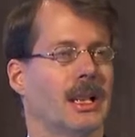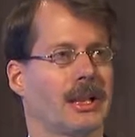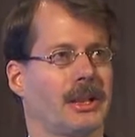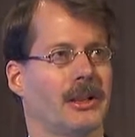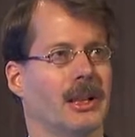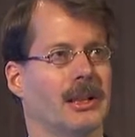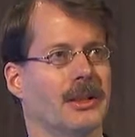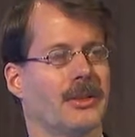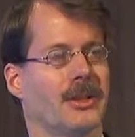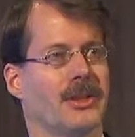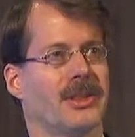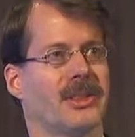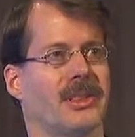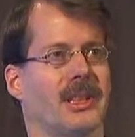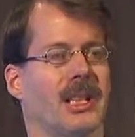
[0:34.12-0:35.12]

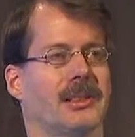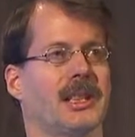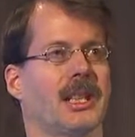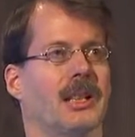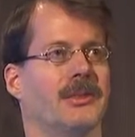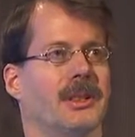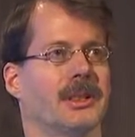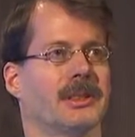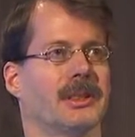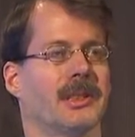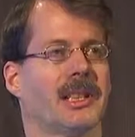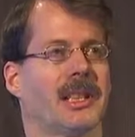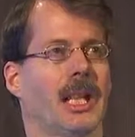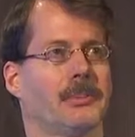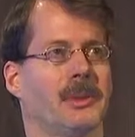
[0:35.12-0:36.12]
archaeologists uncovered
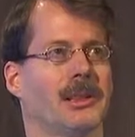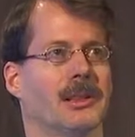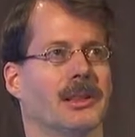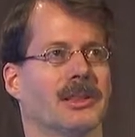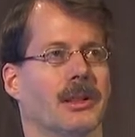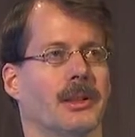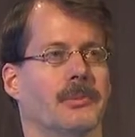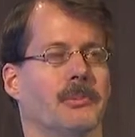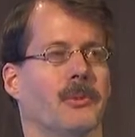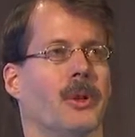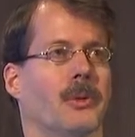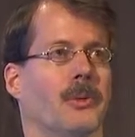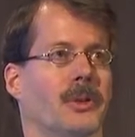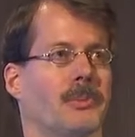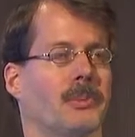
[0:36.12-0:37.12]
the capitals of
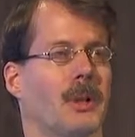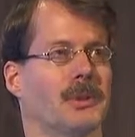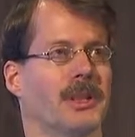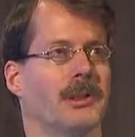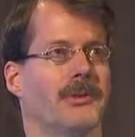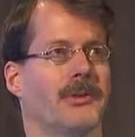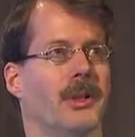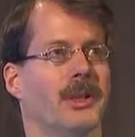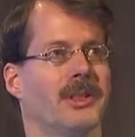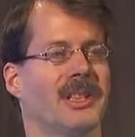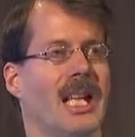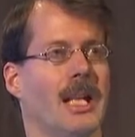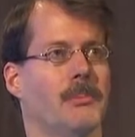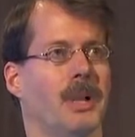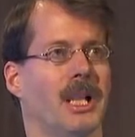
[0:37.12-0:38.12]
what was probably the first
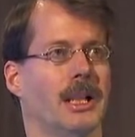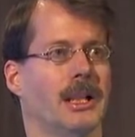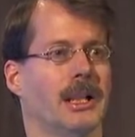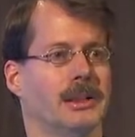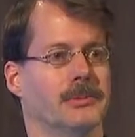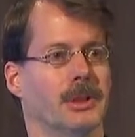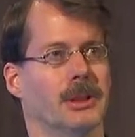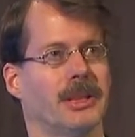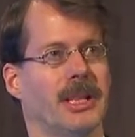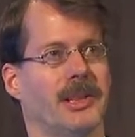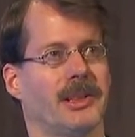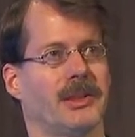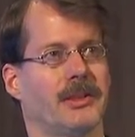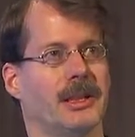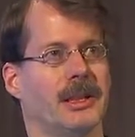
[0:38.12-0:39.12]
empire in world
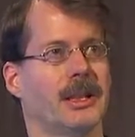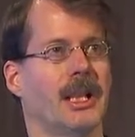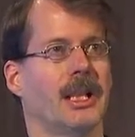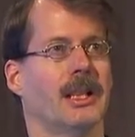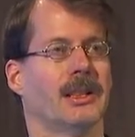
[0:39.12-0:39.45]
history,